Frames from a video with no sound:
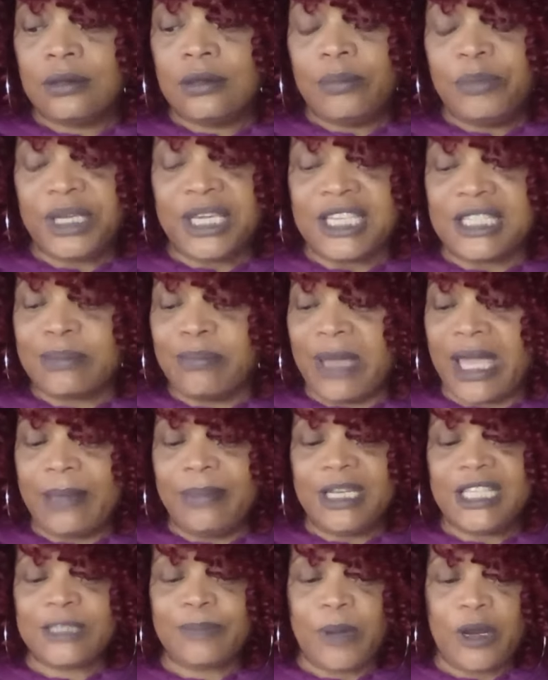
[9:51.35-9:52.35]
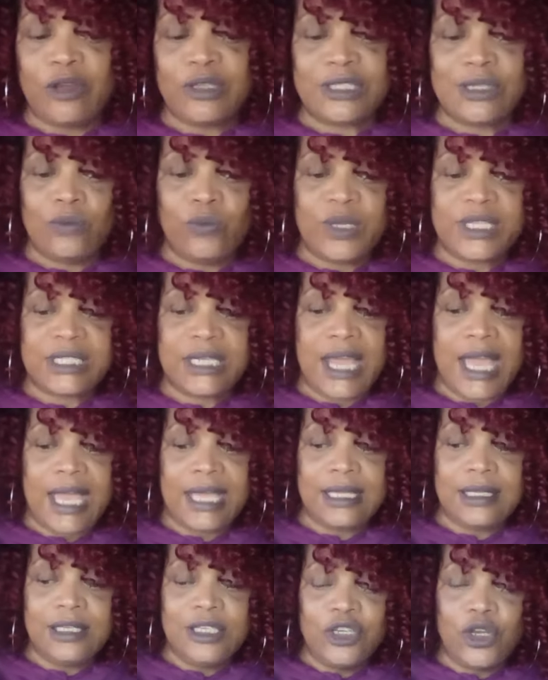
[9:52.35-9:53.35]
Because maybe this person was not,
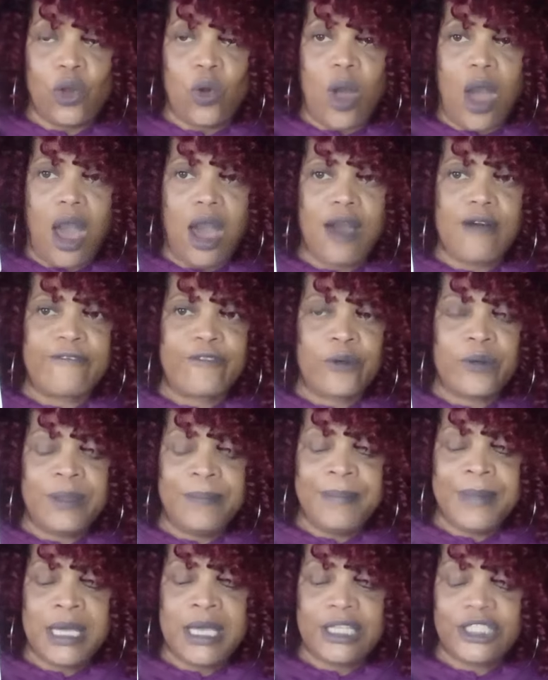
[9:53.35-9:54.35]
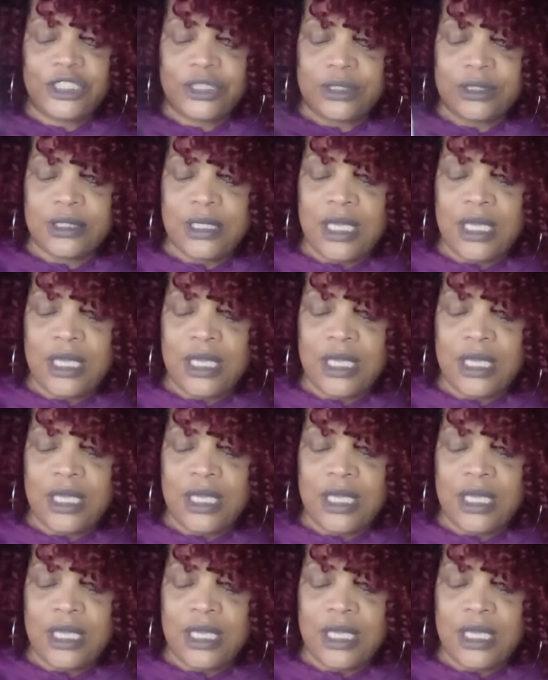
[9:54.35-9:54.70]
you know, offering much.